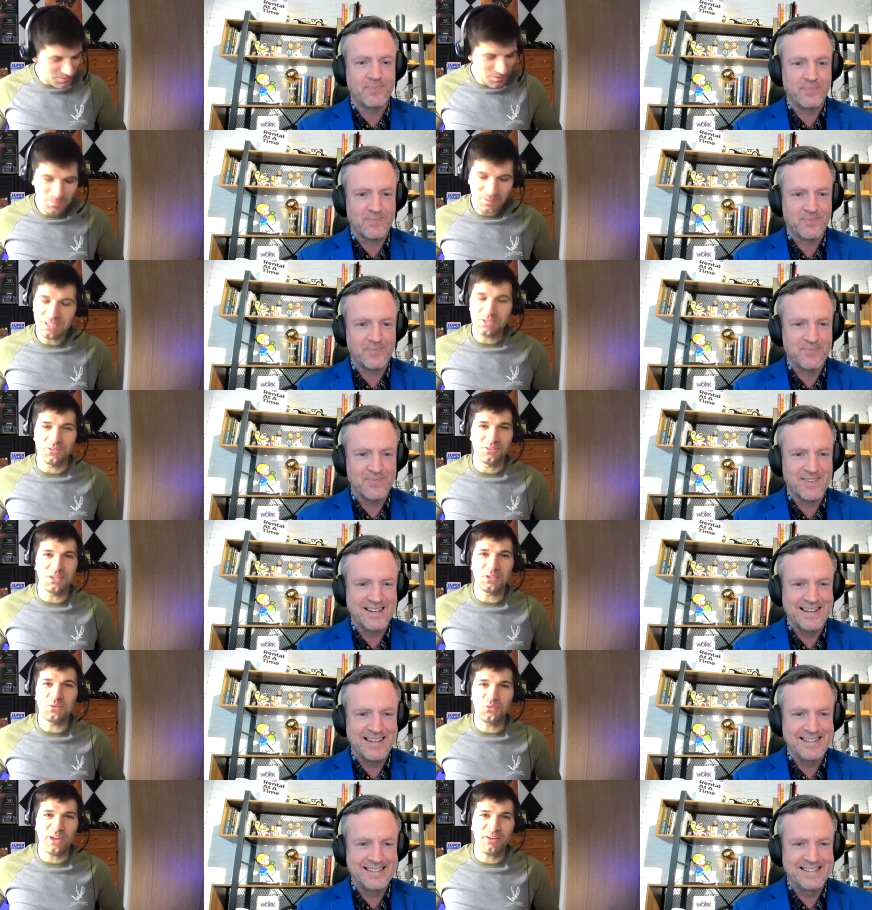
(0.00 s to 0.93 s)
Speaker 1: to be here. Thank you
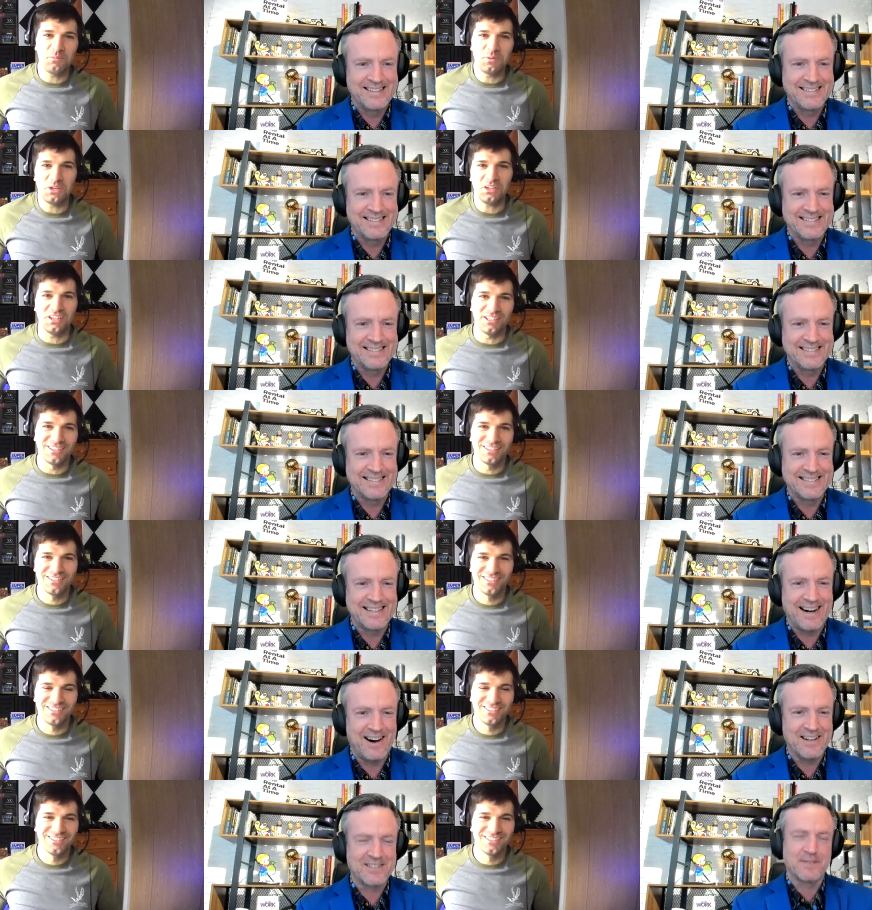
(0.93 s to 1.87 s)
for having me on.
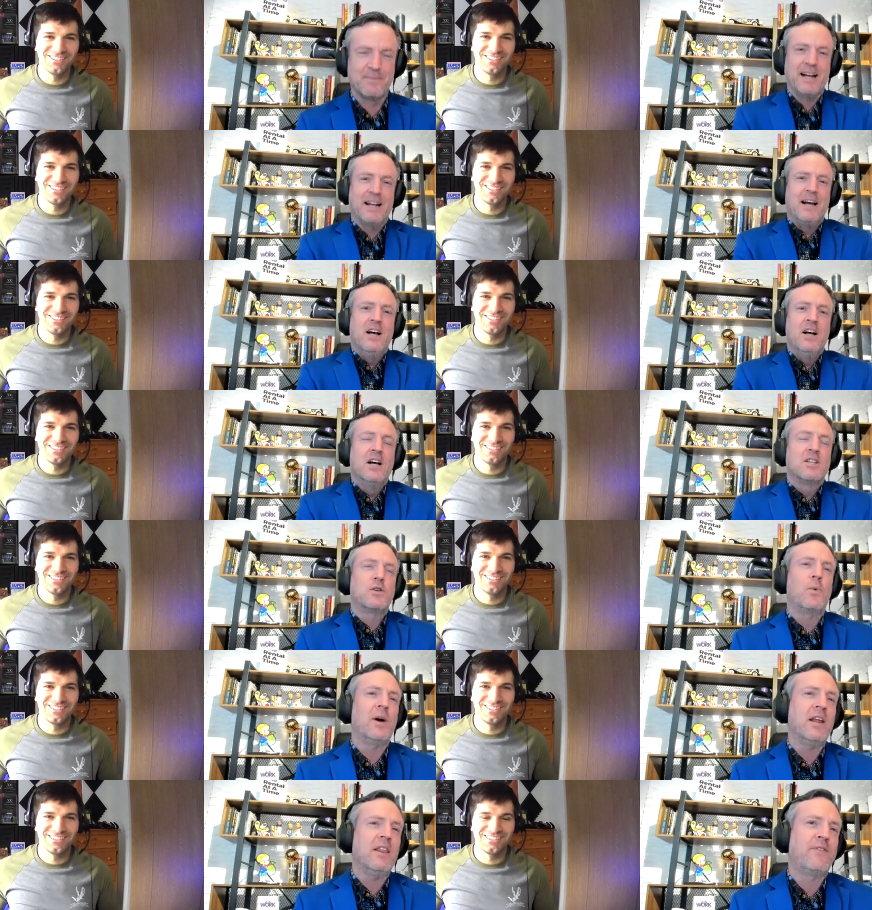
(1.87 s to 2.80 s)
Awesome, man.
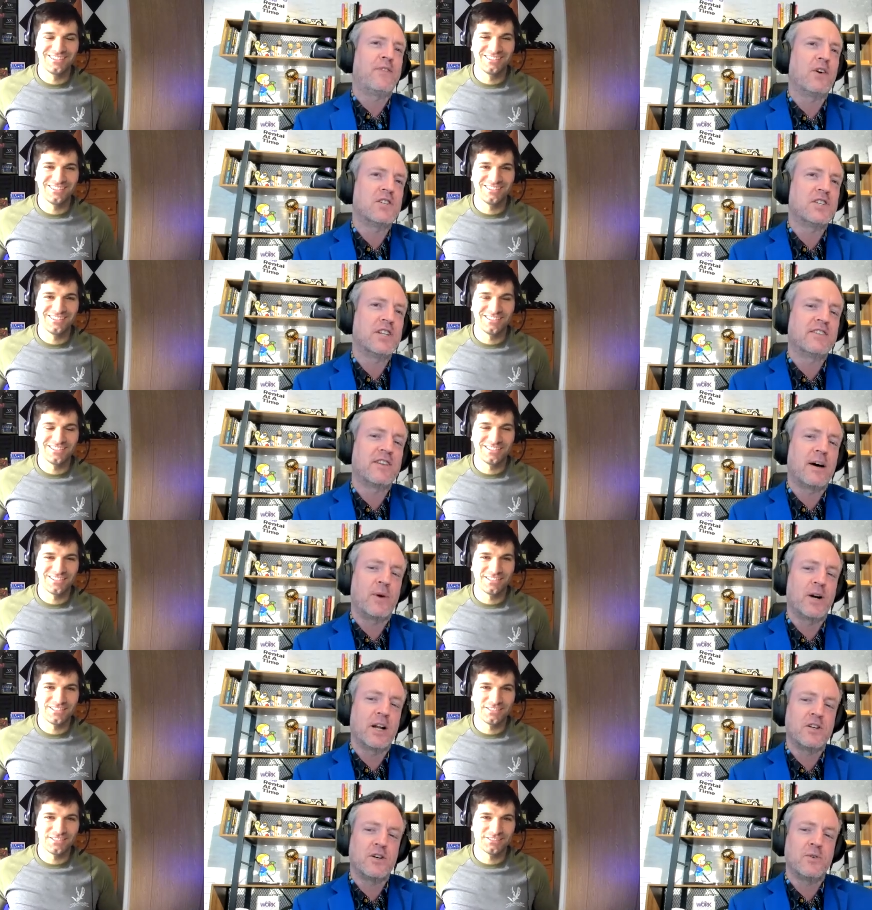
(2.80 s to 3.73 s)
Speaker 2: So, one of the first things I
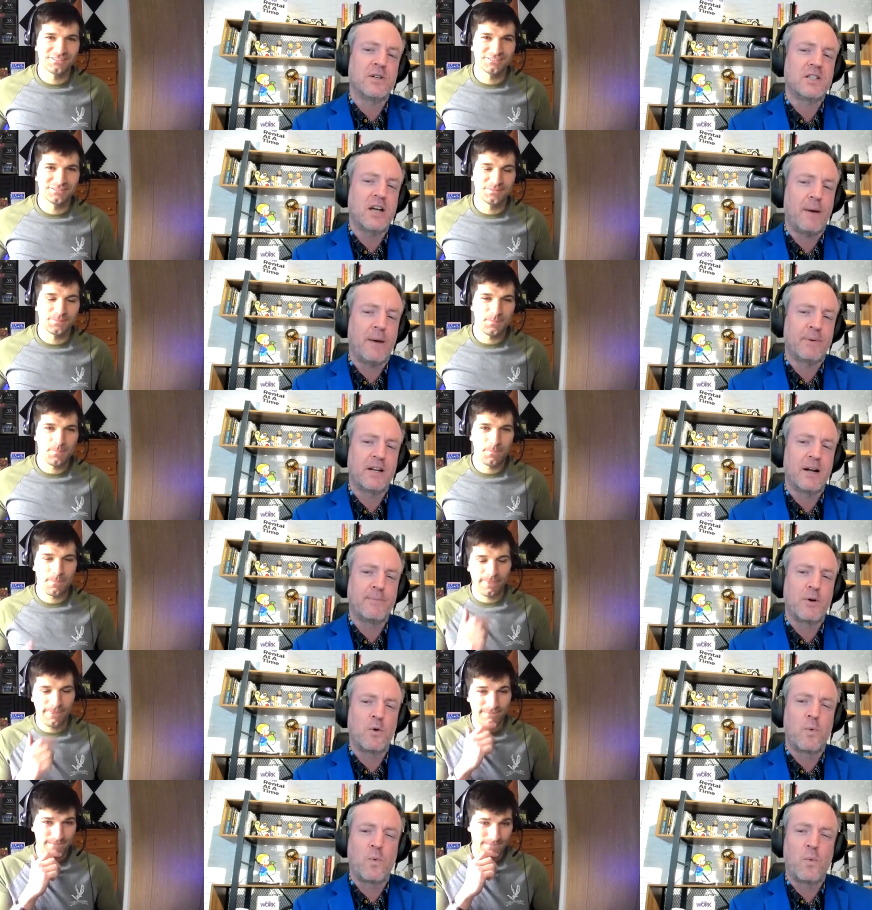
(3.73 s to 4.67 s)
want to do in topic
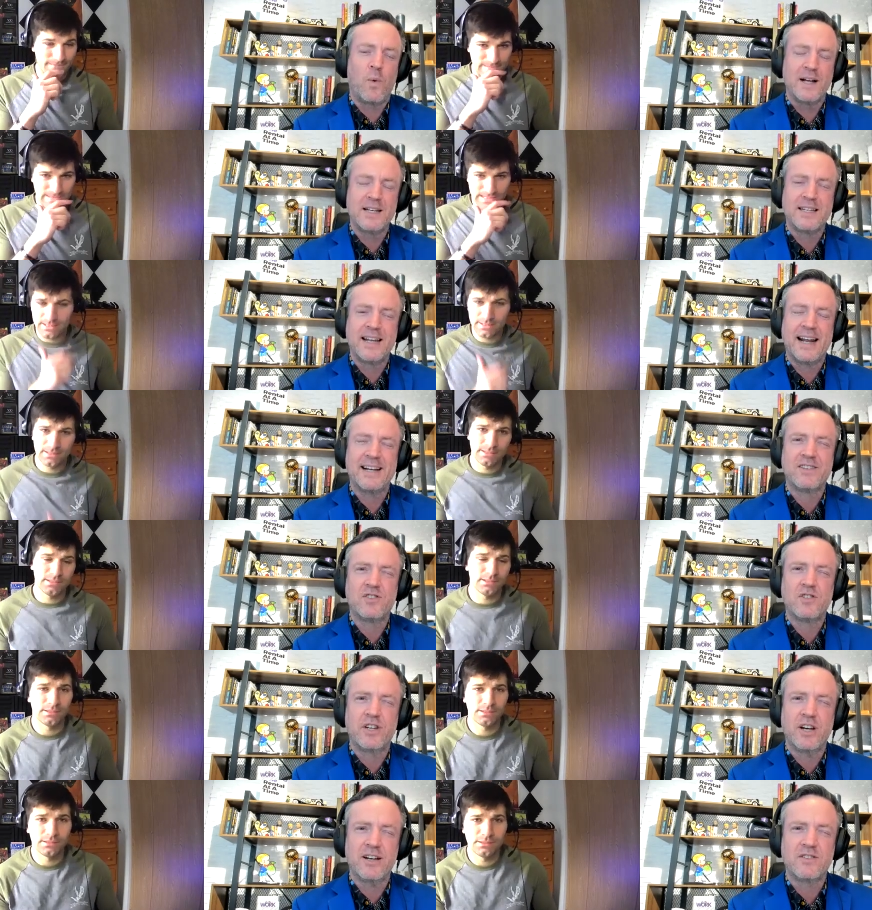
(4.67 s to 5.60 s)
number one today is
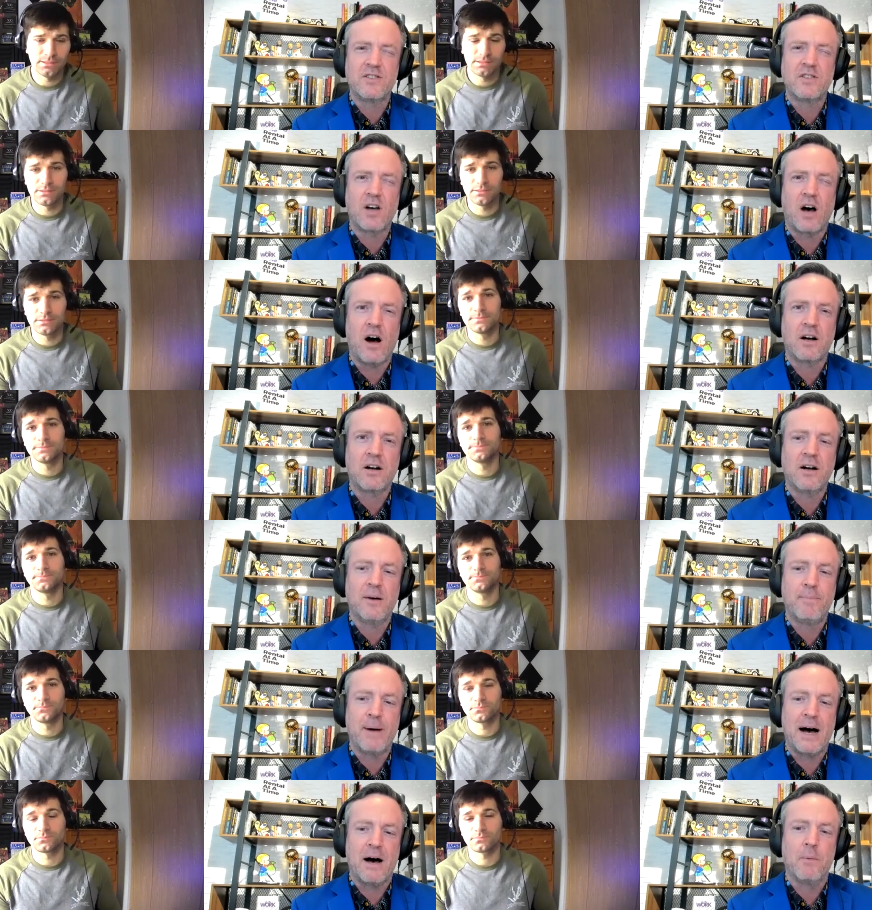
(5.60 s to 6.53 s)
just talk
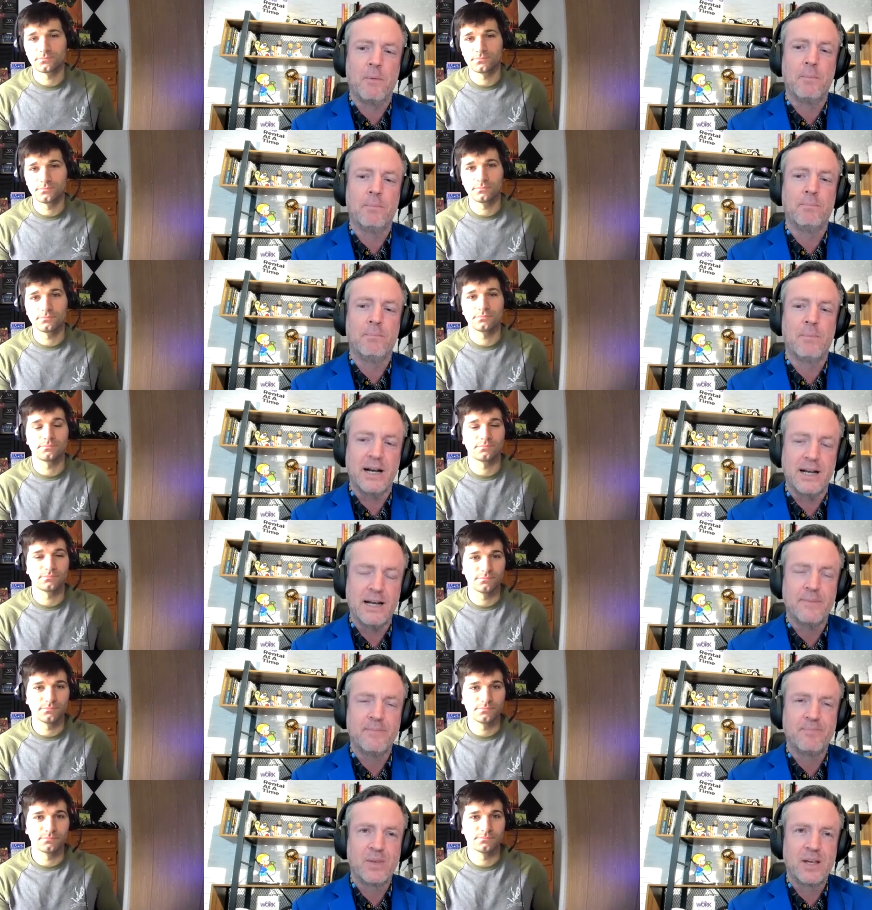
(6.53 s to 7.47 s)
about
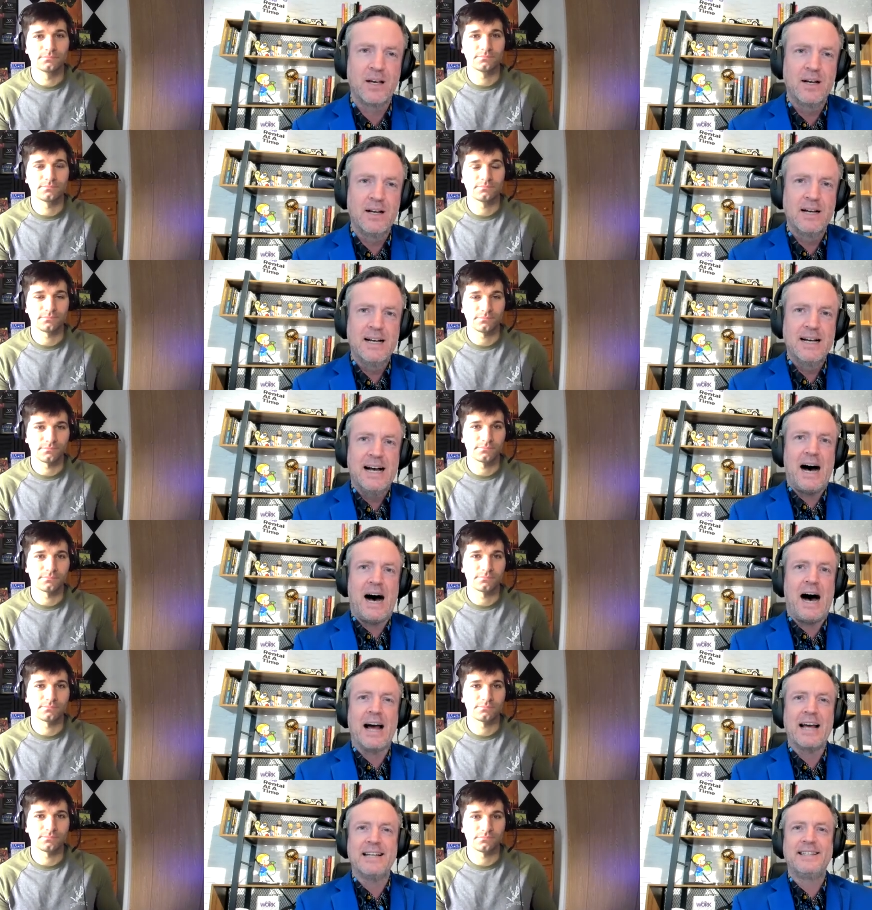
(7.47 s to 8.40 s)
money.
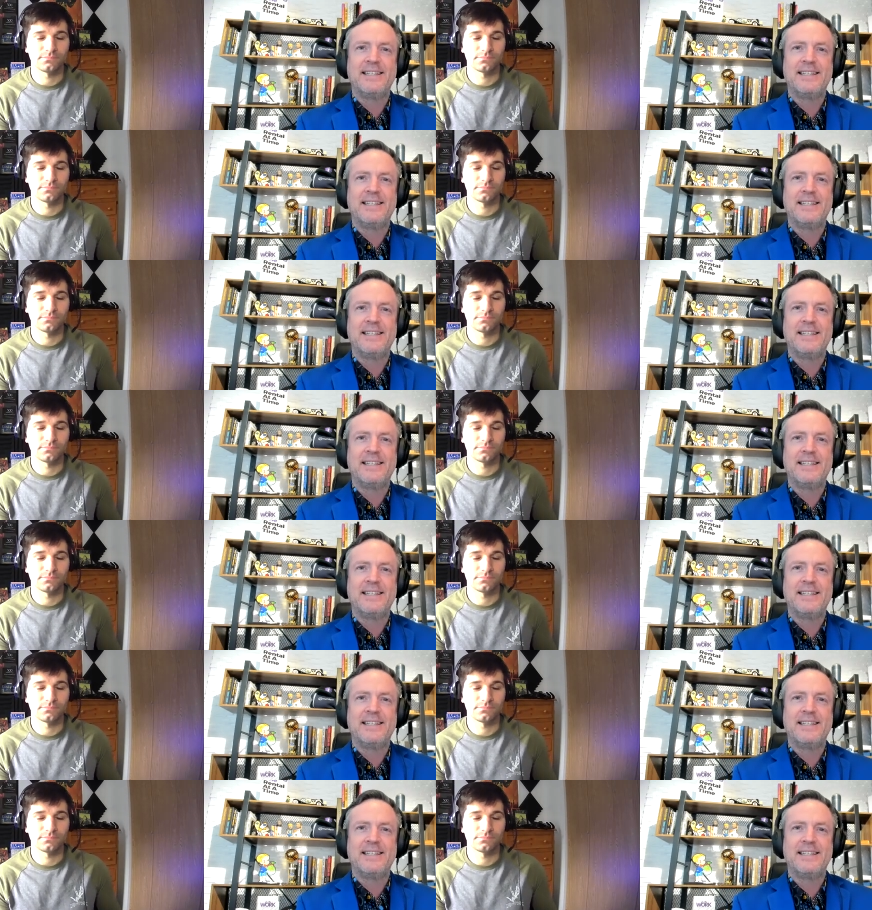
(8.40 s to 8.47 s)
I